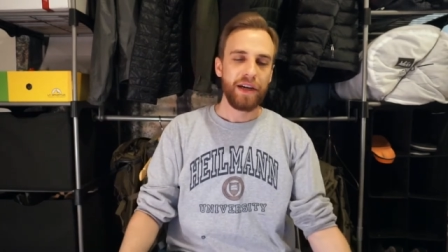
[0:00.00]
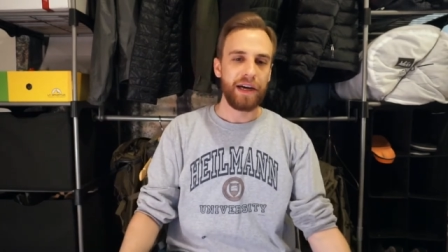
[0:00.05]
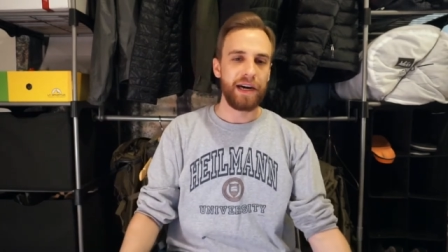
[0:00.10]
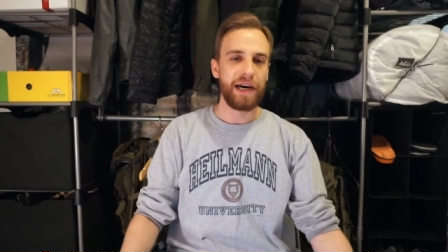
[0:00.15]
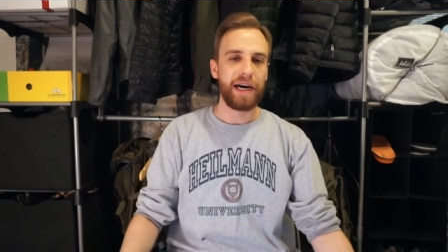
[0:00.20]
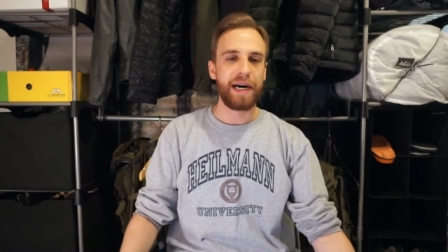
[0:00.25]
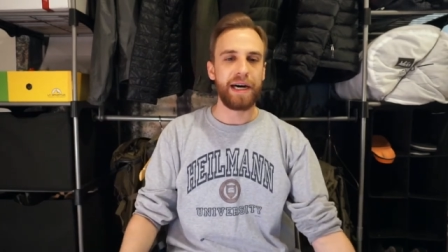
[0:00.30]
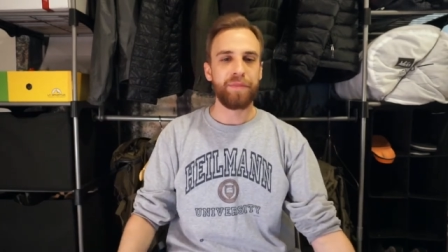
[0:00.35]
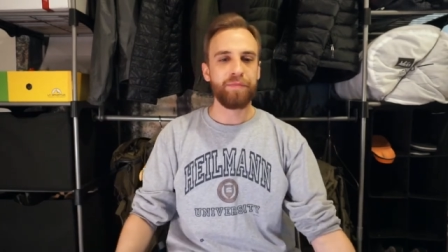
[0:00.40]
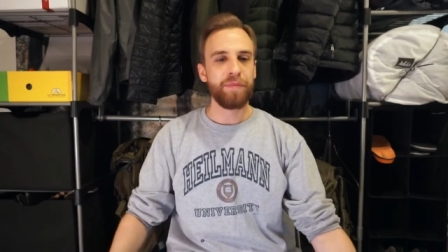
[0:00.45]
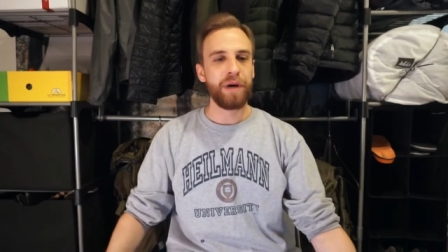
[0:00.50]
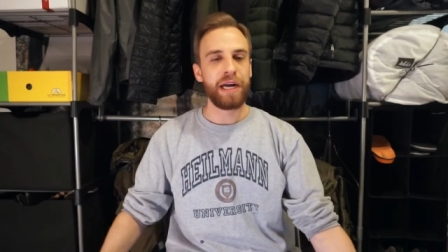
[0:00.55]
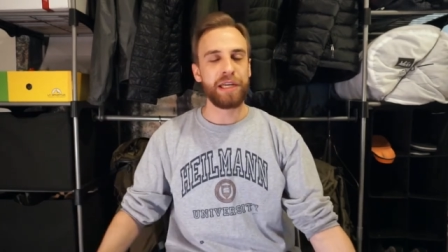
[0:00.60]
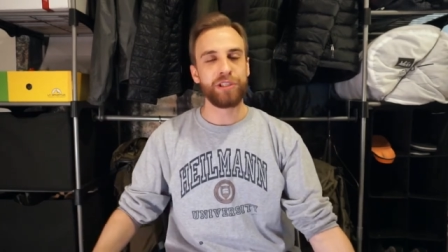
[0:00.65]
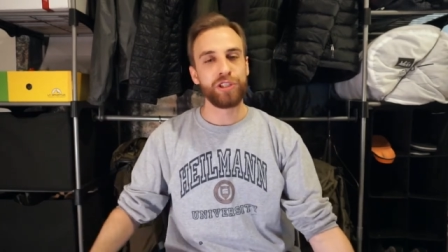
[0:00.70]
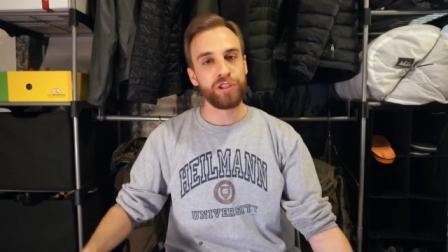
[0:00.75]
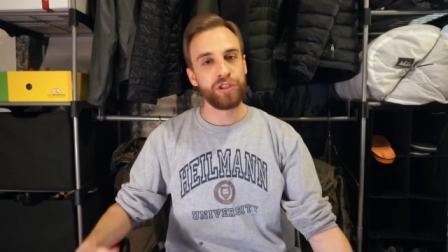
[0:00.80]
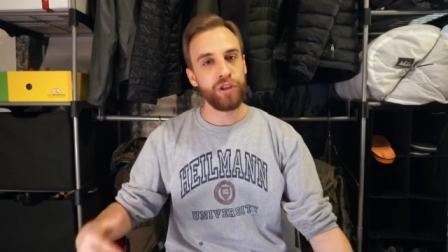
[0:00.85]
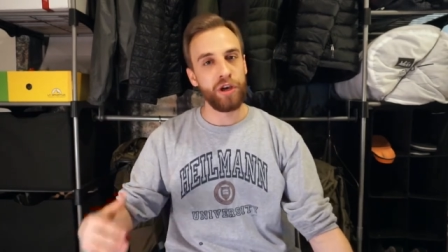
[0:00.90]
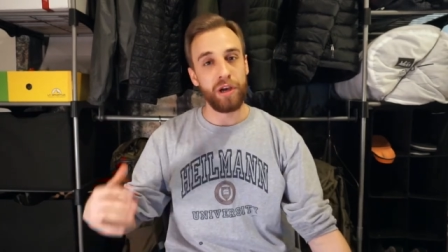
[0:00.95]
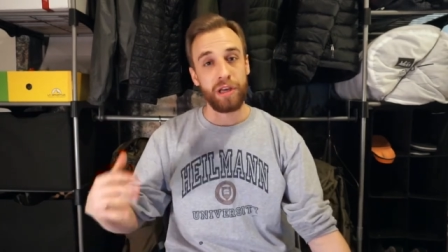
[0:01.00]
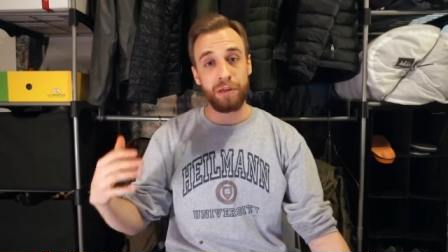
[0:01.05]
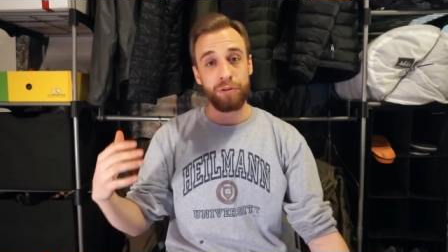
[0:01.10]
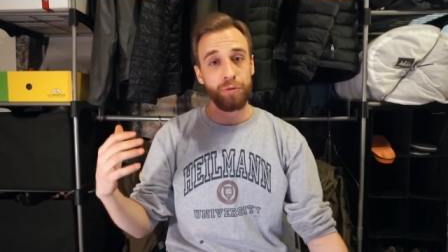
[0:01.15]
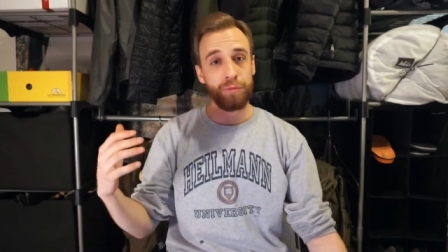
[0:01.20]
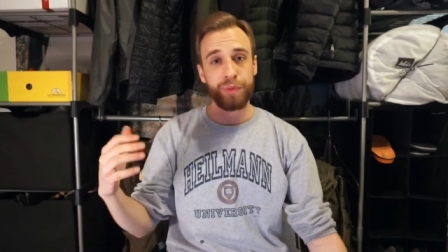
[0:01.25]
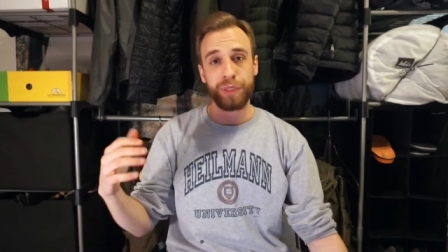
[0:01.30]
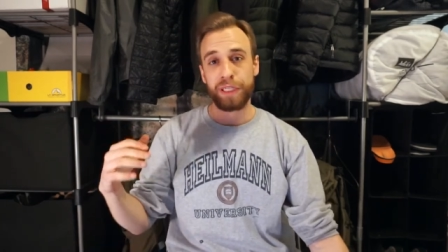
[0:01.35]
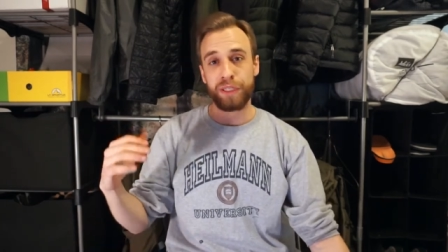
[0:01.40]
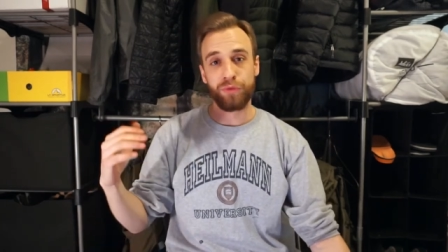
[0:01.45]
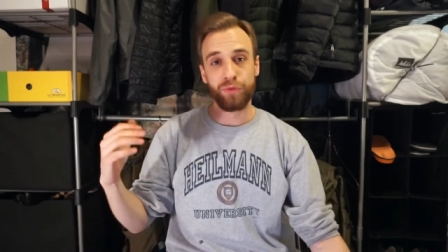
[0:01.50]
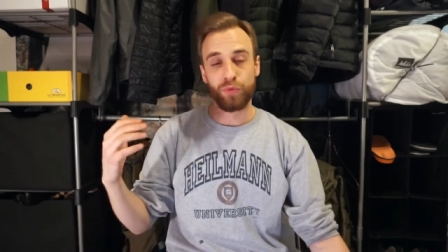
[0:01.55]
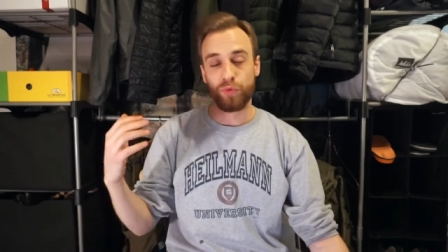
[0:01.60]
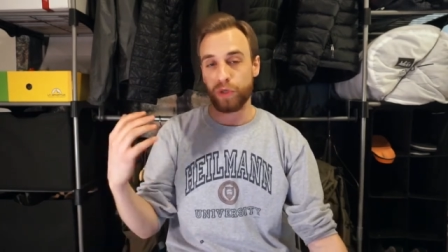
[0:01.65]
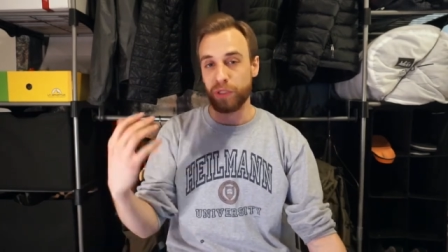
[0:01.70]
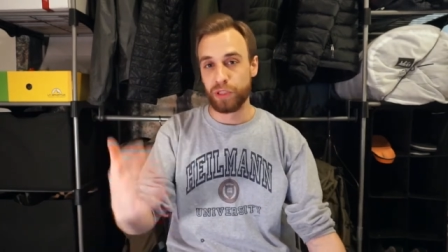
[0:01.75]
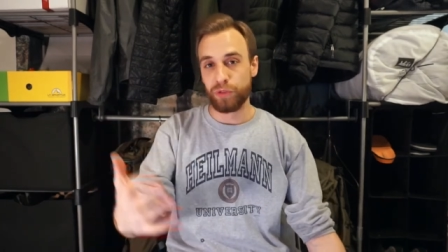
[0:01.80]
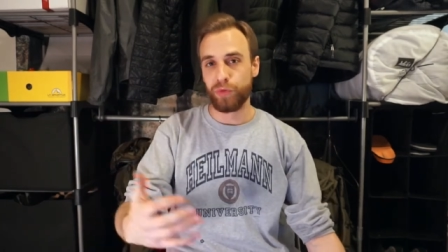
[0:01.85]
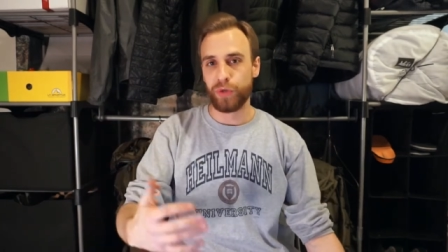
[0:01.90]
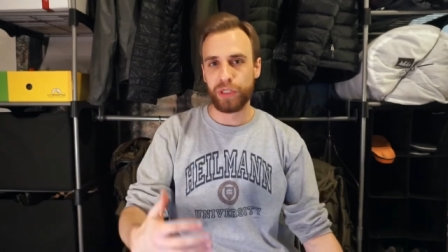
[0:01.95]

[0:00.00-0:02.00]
Um, I just thought it would be really,